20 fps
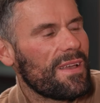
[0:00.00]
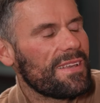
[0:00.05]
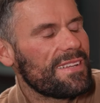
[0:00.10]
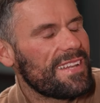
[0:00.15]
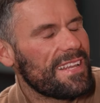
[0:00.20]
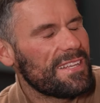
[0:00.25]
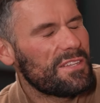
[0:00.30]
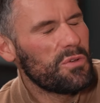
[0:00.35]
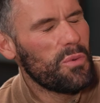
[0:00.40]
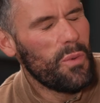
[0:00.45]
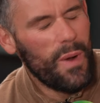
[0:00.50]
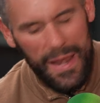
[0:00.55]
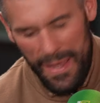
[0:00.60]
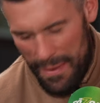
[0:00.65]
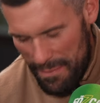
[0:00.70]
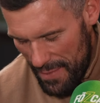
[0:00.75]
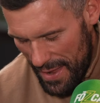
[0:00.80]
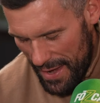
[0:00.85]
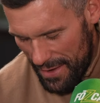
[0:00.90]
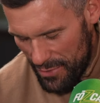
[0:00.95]
like you say,
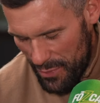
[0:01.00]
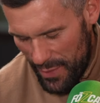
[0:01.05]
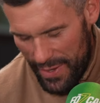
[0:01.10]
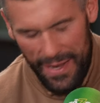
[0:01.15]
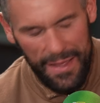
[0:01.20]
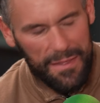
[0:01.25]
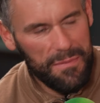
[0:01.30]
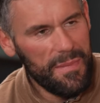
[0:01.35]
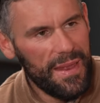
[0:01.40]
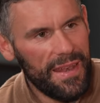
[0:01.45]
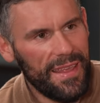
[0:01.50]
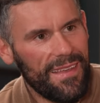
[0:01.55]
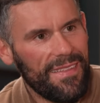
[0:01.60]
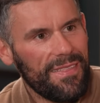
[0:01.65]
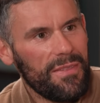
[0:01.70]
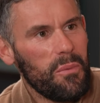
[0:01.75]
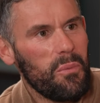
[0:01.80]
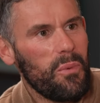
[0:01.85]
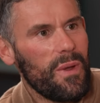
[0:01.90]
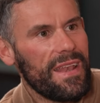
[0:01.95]
20 mi- 20th
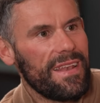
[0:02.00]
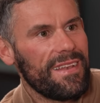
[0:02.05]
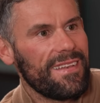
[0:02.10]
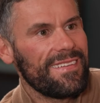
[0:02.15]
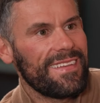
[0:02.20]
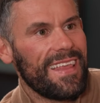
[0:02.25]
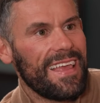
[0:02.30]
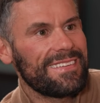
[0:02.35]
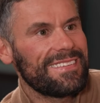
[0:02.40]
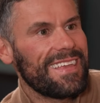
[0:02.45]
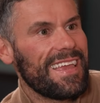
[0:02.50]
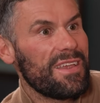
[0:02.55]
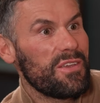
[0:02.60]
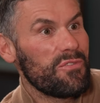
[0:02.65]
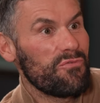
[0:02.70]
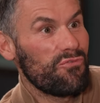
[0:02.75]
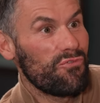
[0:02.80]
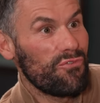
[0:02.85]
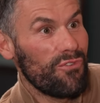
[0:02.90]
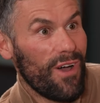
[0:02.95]
minute, the win gets
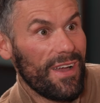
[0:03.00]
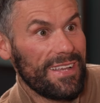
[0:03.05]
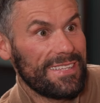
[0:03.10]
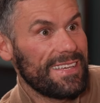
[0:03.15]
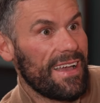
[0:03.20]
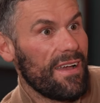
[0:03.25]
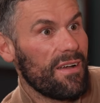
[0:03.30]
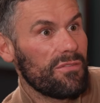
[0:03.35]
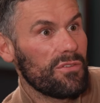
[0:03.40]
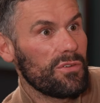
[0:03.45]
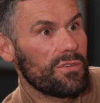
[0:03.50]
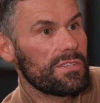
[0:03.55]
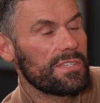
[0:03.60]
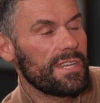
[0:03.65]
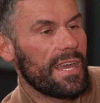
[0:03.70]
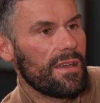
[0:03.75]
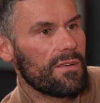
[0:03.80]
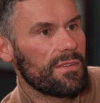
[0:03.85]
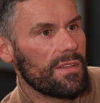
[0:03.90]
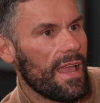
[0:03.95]
taken right out of your
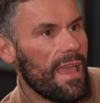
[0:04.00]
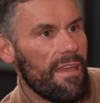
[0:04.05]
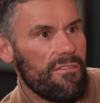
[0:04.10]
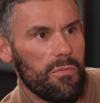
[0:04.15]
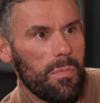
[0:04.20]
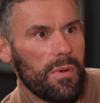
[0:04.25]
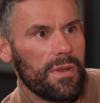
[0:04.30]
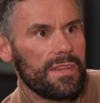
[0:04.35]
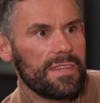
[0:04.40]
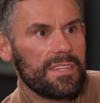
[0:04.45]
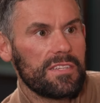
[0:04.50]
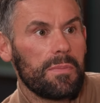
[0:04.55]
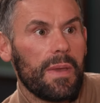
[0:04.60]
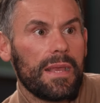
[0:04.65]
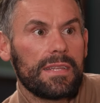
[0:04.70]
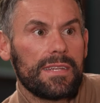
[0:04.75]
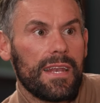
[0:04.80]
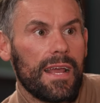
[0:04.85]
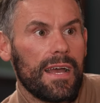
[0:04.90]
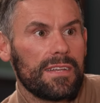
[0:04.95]
sails. Like everybody's
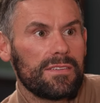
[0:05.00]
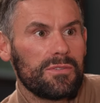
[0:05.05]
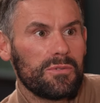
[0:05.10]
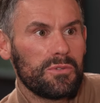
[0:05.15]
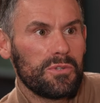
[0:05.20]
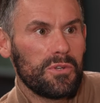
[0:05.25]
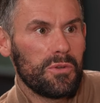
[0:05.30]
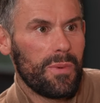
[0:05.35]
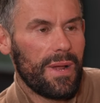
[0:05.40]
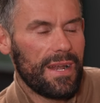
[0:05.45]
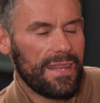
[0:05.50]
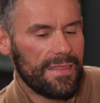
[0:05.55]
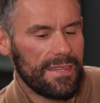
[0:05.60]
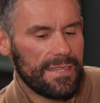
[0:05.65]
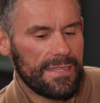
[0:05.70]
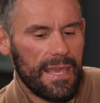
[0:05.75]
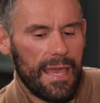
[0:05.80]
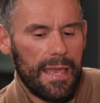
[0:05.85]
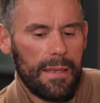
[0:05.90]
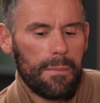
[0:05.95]
expecting Arsenal to do well in
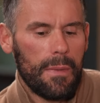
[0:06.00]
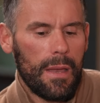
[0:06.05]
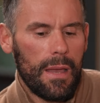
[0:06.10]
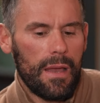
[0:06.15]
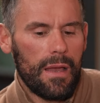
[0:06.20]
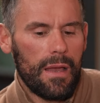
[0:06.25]
this game.